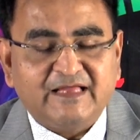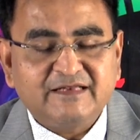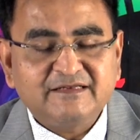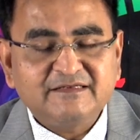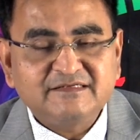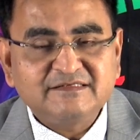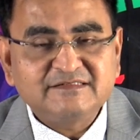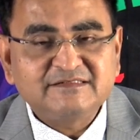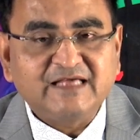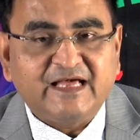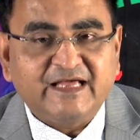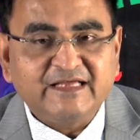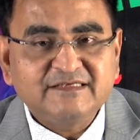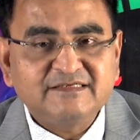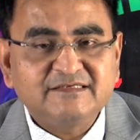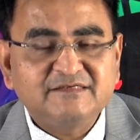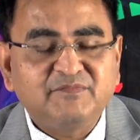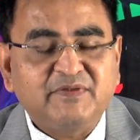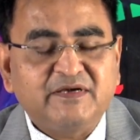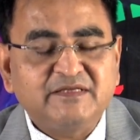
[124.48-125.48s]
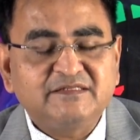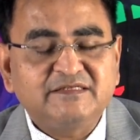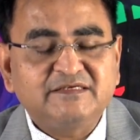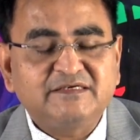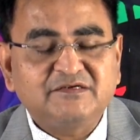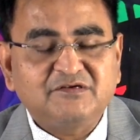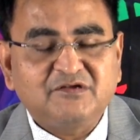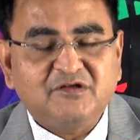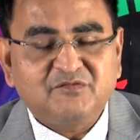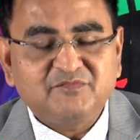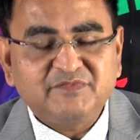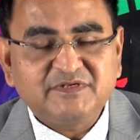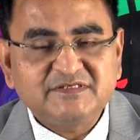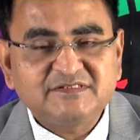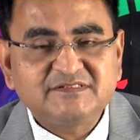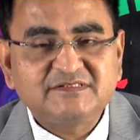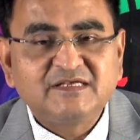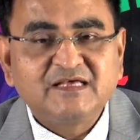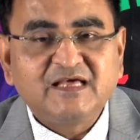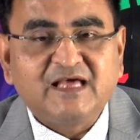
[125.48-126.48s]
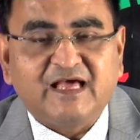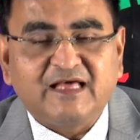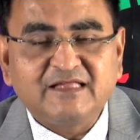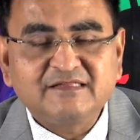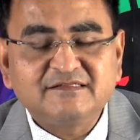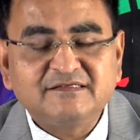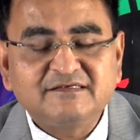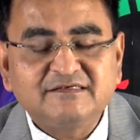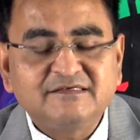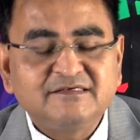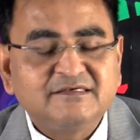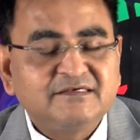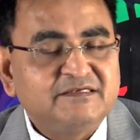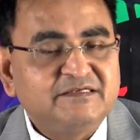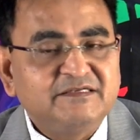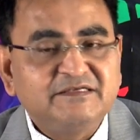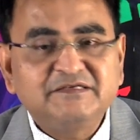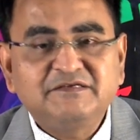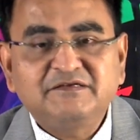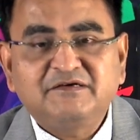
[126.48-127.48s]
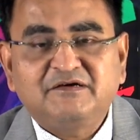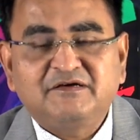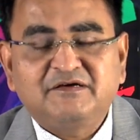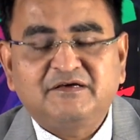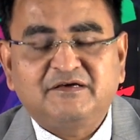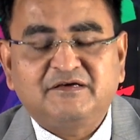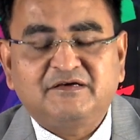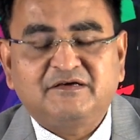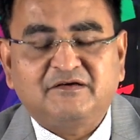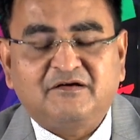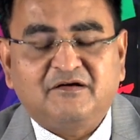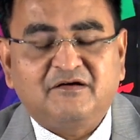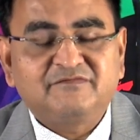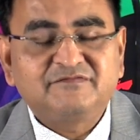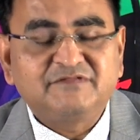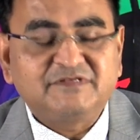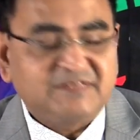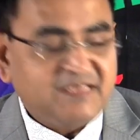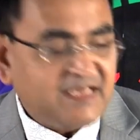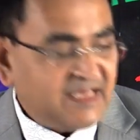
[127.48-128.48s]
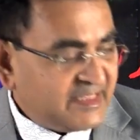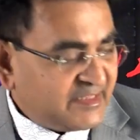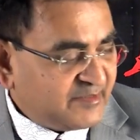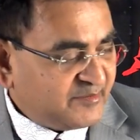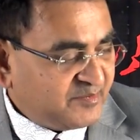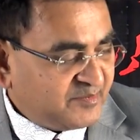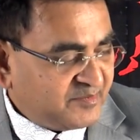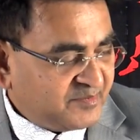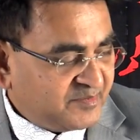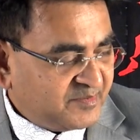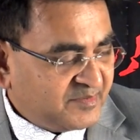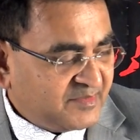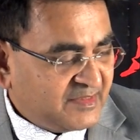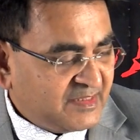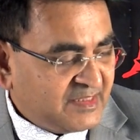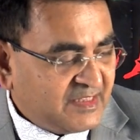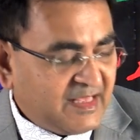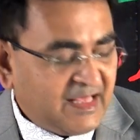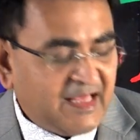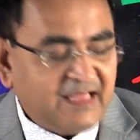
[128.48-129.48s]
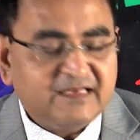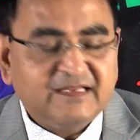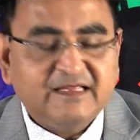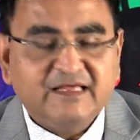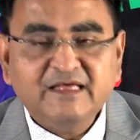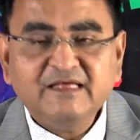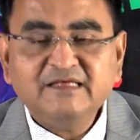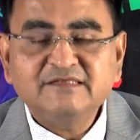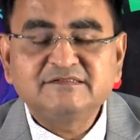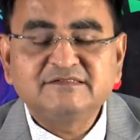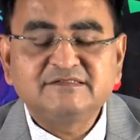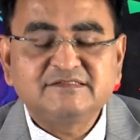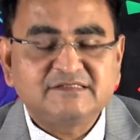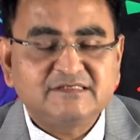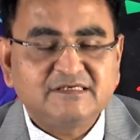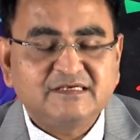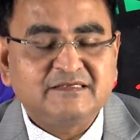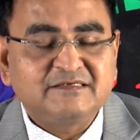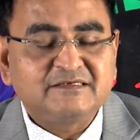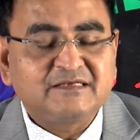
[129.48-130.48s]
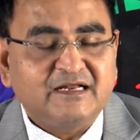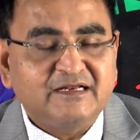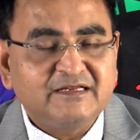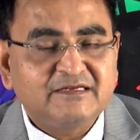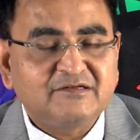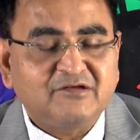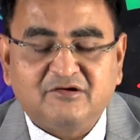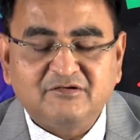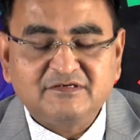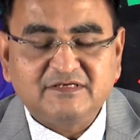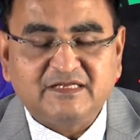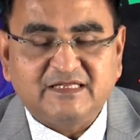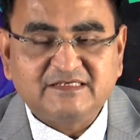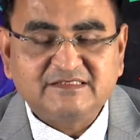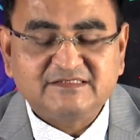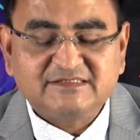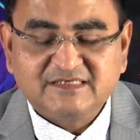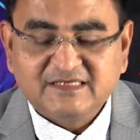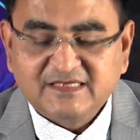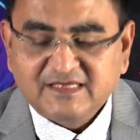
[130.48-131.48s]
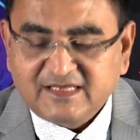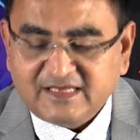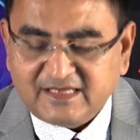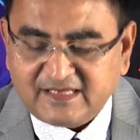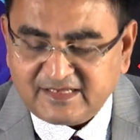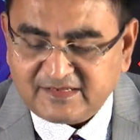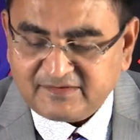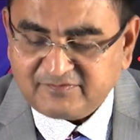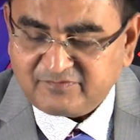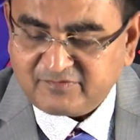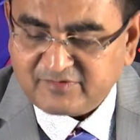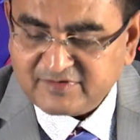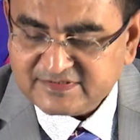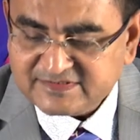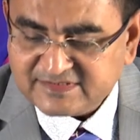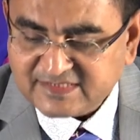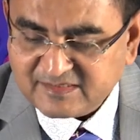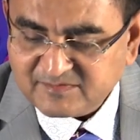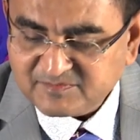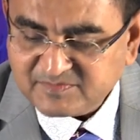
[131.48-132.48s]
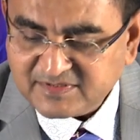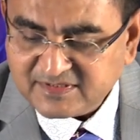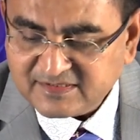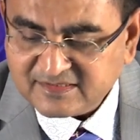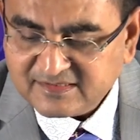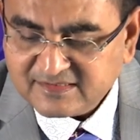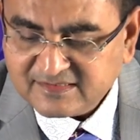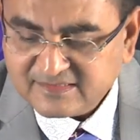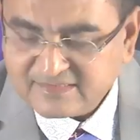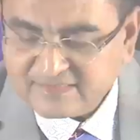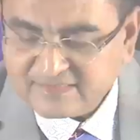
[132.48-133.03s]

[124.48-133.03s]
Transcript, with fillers: and is guided by the economics and the need uh, of the time. And hence in current context uh, for example,